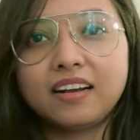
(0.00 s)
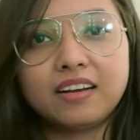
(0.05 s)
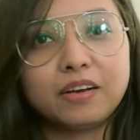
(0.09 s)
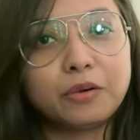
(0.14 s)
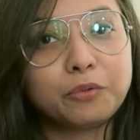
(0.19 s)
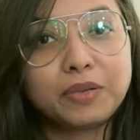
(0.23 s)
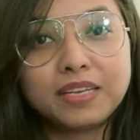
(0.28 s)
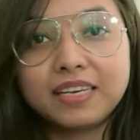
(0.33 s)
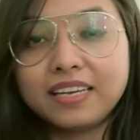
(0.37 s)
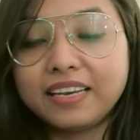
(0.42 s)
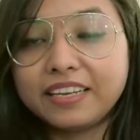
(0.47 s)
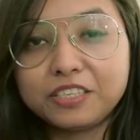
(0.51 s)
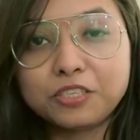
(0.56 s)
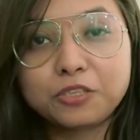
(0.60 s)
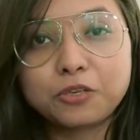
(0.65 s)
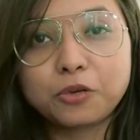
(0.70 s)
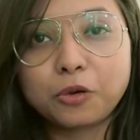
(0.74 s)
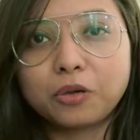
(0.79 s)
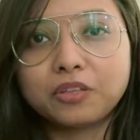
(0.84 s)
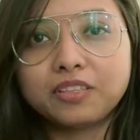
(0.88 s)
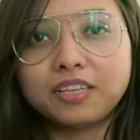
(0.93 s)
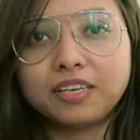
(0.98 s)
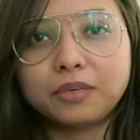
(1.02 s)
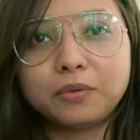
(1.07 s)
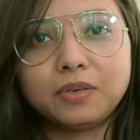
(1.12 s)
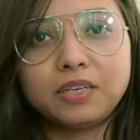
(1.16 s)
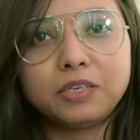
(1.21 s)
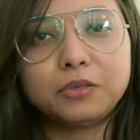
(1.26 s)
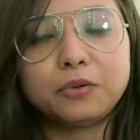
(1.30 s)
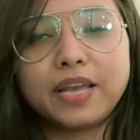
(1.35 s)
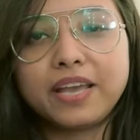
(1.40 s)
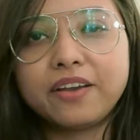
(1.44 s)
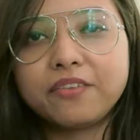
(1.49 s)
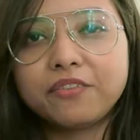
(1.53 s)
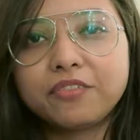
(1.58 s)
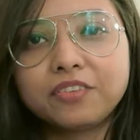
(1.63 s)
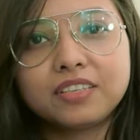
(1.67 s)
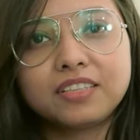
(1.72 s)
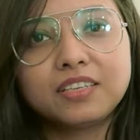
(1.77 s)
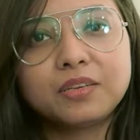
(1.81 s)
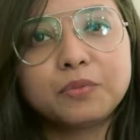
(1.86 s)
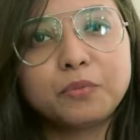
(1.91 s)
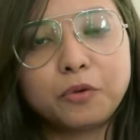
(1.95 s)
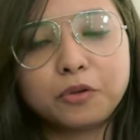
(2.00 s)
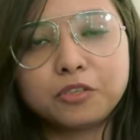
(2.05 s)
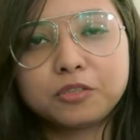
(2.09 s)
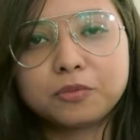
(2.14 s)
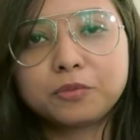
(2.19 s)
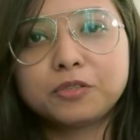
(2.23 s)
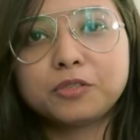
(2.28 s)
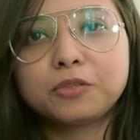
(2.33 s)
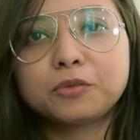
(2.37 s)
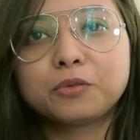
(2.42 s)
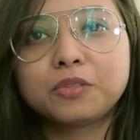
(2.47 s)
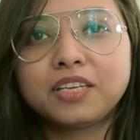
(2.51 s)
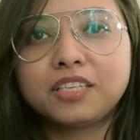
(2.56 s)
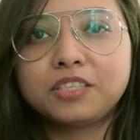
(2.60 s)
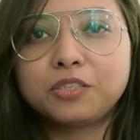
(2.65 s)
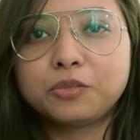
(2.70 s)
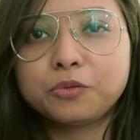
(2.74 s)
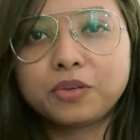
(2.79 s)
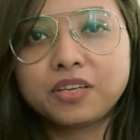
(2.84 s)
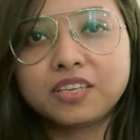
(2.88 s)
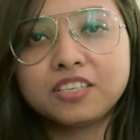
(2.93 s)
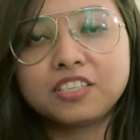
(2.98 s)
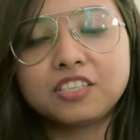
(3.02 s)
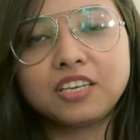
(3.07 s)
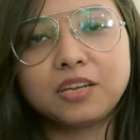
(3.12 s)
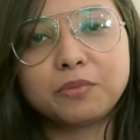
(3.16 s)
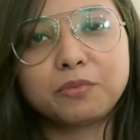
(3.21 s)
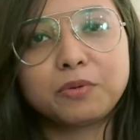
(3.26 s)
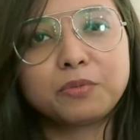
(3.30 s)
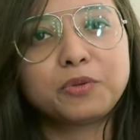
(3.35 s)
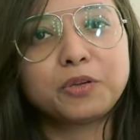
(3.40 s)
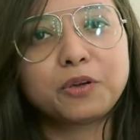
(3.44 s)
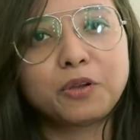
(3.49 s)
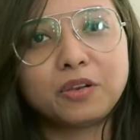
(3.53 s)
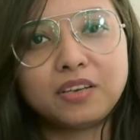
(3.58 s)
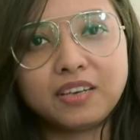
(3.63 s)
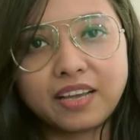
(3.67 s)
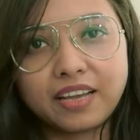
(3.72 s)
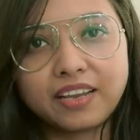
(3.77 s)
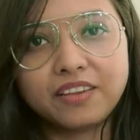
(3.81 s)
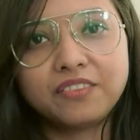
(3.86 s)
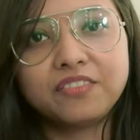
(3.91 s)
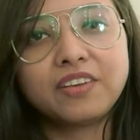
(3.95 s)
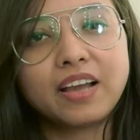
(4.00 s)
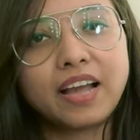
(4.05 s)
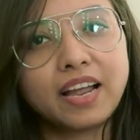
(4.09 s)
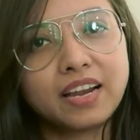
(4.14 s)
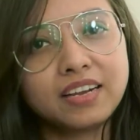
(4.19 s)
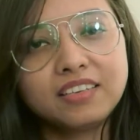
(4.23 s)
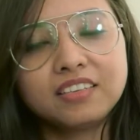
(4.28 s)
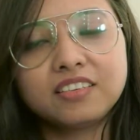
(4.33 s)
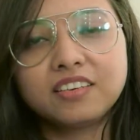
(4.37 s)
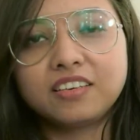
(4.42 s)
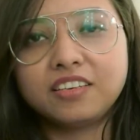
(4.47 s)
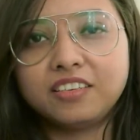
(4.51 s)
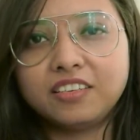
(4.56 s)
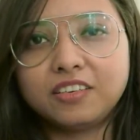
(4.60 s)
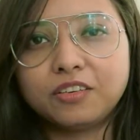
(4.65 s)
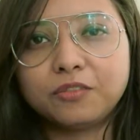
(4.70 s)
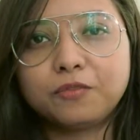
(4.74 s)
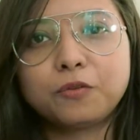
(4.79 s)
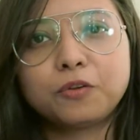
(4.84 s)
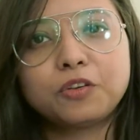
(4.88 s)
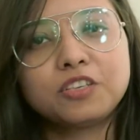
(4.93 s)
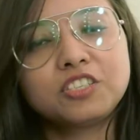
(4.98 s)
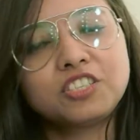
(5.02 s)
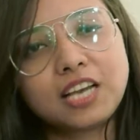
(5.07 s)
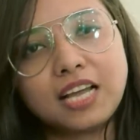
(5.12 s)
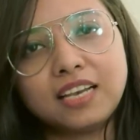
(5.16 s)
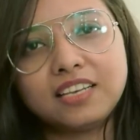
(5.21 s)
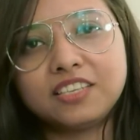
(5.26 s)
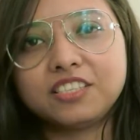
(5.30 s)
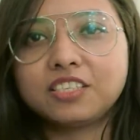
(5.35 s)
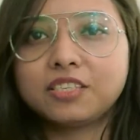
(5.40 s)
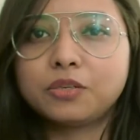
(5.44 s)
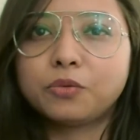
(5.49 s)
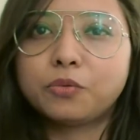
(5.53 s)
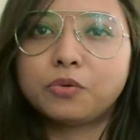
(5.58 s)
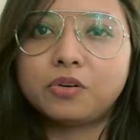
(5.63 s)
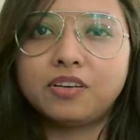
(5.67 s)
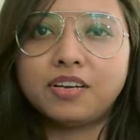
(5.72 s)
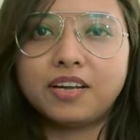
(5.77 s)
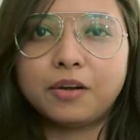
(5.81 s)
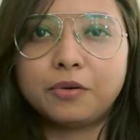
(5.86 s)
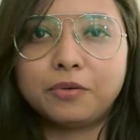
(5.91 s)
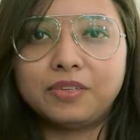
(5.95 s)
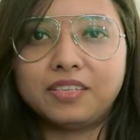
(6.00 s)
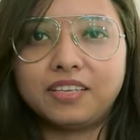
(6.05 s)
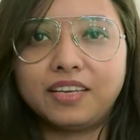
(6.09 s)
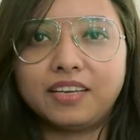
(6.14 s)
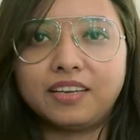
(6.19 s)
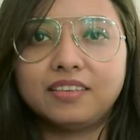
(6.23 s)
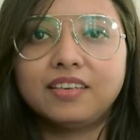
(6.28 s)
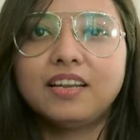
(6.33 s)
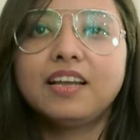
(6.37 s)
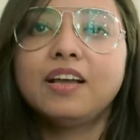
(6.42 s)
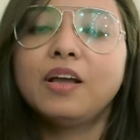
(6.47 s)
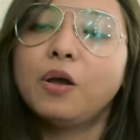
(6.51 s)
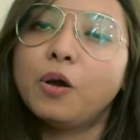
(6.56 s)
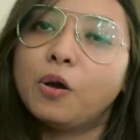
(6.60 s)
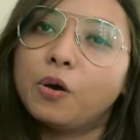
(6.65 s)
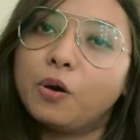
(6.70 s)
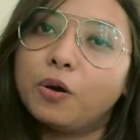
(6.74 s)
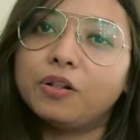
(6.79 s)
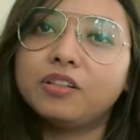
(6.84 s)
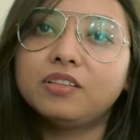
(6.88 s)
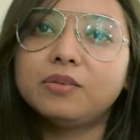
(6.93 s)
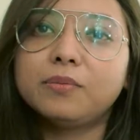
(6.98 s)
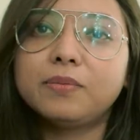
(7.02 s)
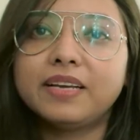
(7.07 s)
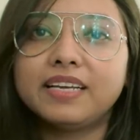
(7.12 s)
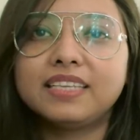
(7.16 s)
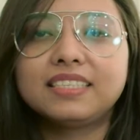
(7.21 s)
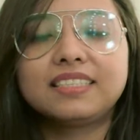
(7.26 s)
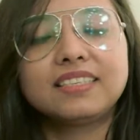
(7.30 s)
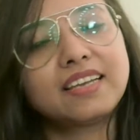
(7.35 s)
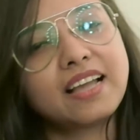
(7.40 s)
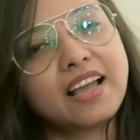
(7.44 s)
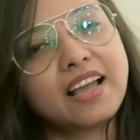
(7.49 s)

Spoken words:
we'll ensure that we'll do everything possible so that you can shape up your life and career for a challenging world out there. All the best.